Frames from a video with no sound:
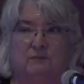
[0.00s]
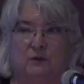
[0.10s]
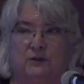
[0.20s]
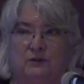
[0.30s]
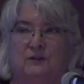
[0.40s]

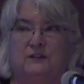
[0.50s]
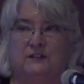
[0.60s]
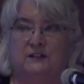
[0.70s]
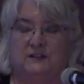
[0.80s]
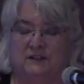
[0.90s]
more duties
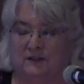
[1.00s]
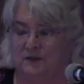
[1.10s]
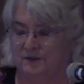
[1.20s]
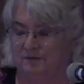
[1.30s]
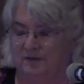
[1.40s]
to
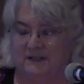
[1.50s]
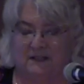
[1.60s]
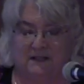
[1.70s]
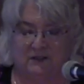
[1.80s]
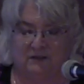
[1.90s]
disclose in
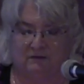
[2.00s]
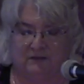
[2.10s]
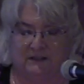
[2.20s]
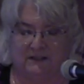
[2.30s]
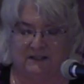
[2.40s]
residential
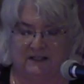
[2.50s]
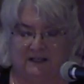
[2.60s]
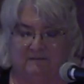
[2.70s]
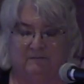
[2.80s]
real estate.